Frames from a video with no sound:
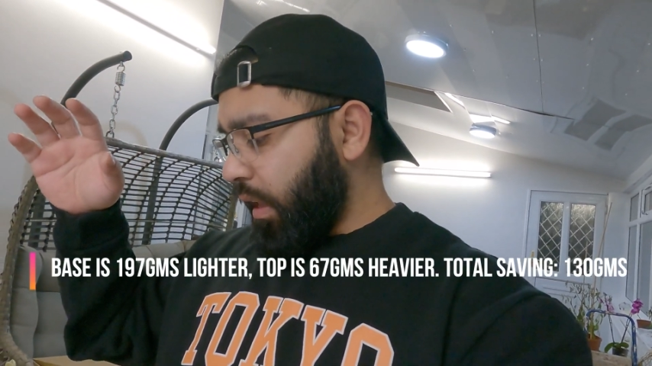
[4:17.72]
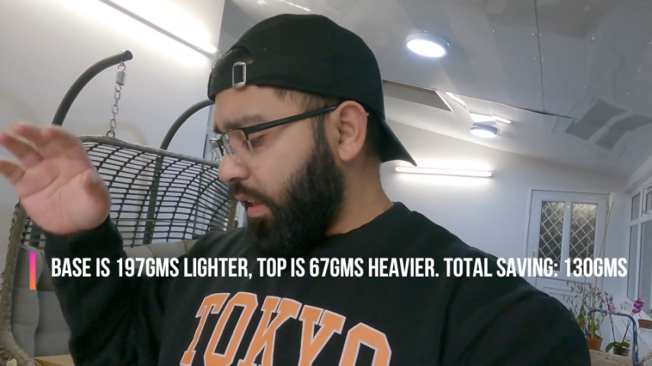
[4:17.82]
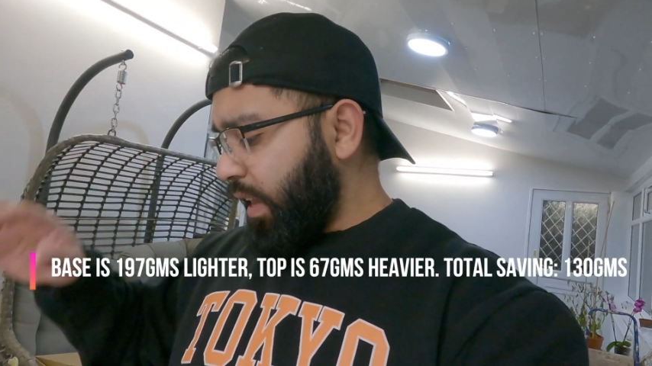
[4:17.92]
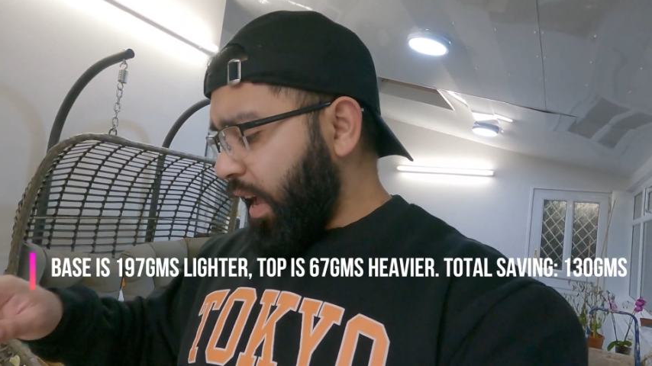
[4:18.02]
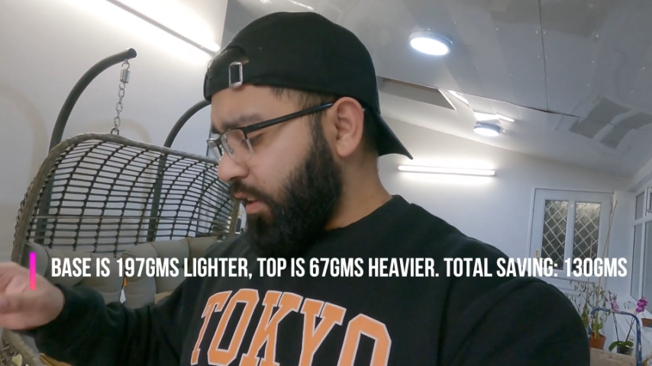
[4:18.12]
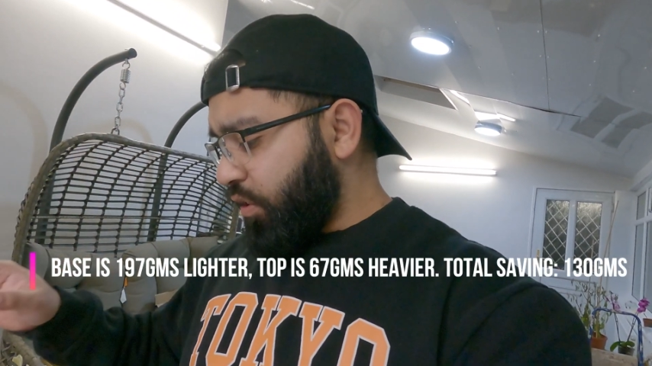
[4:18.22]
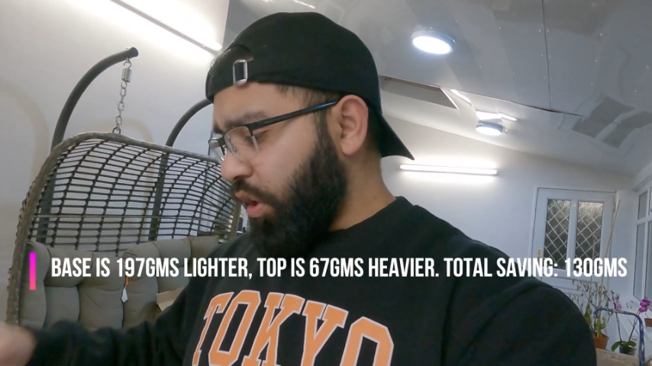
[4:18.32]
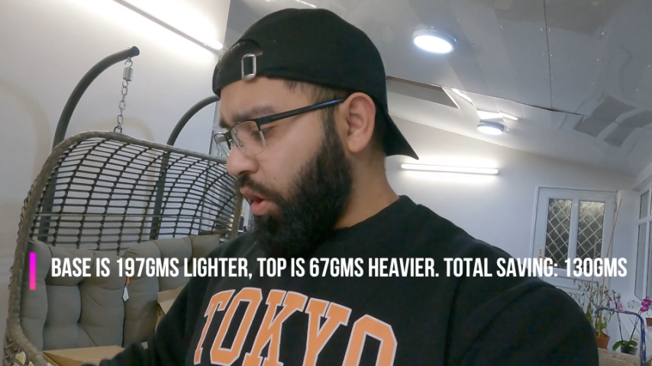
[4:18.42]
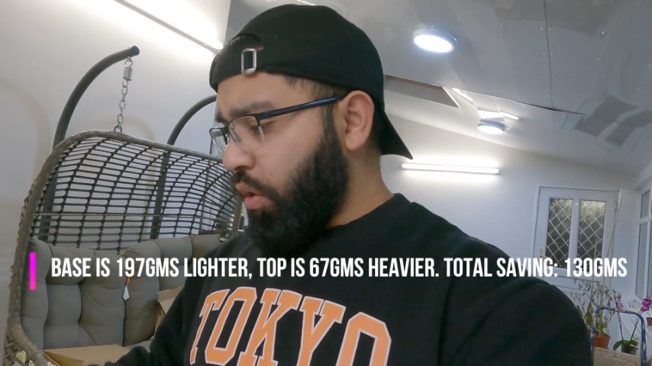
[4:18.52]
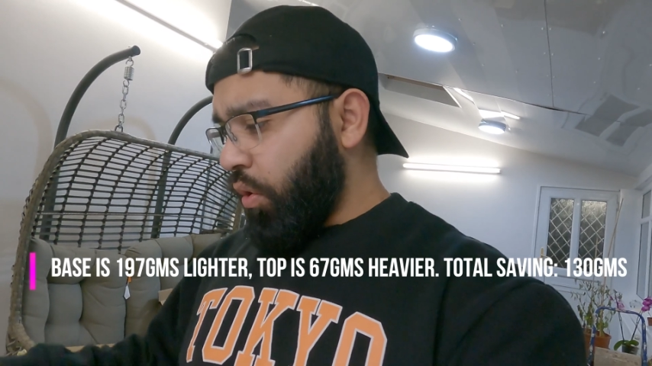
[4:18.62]
yeah,
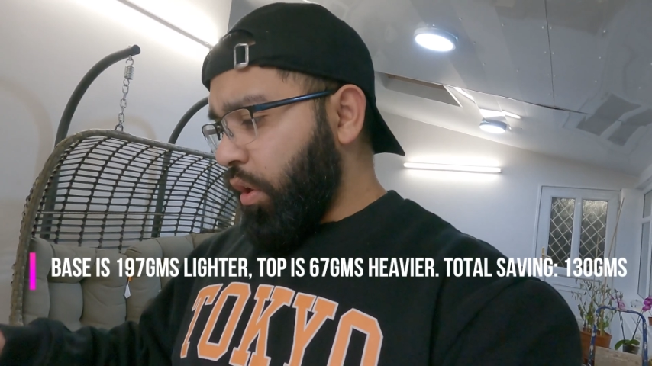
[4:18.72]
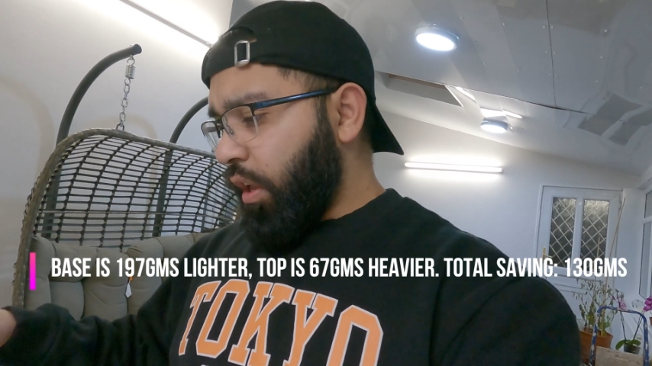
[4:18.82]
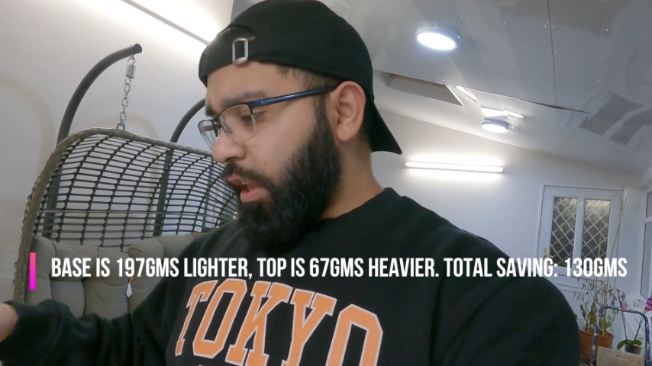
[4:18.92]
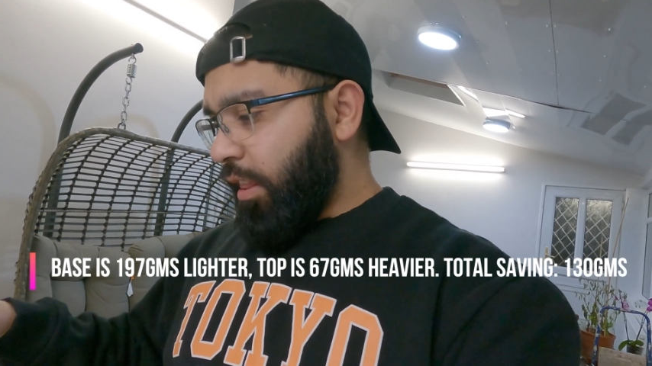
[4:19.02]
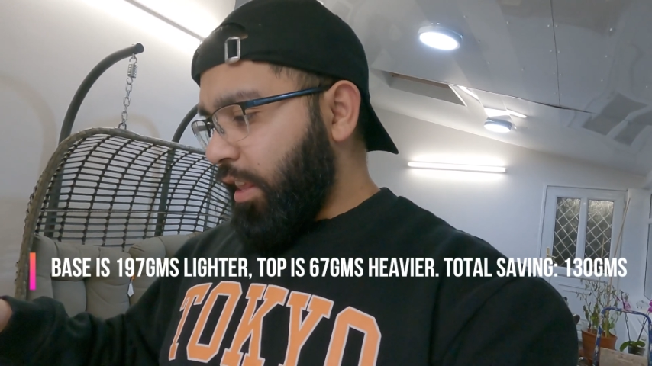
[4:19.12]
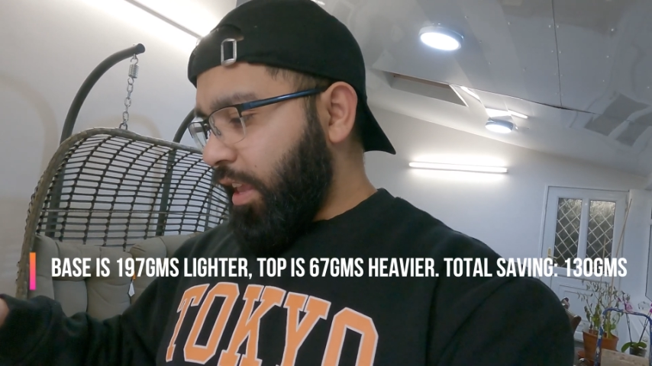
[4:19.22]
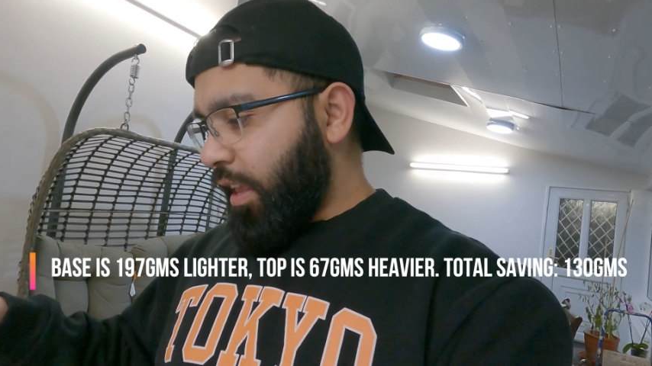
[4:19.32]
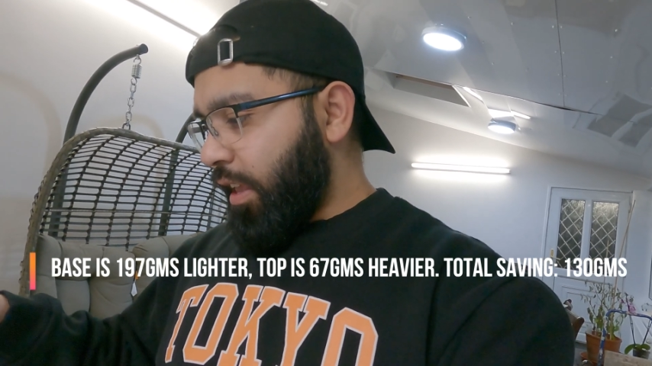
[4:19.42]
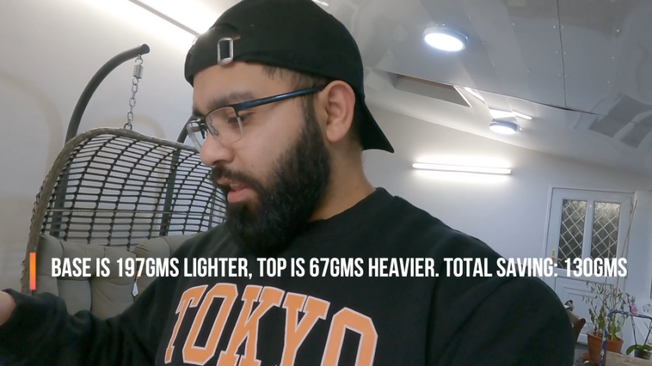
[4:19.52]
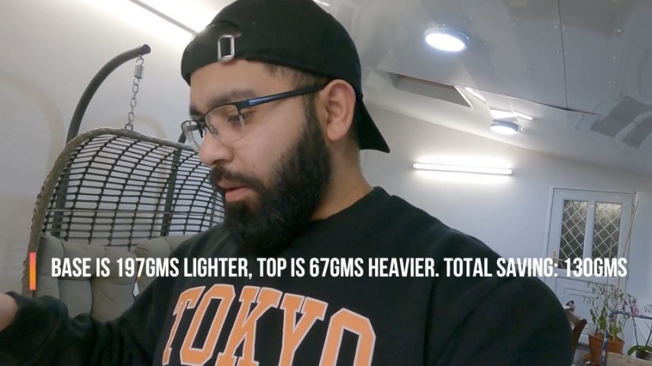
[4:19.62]
so
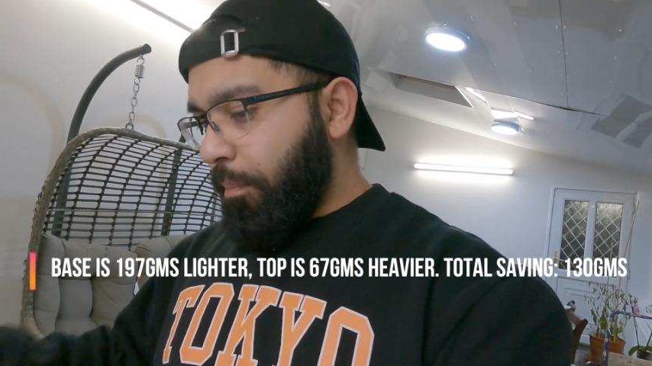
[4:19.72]
the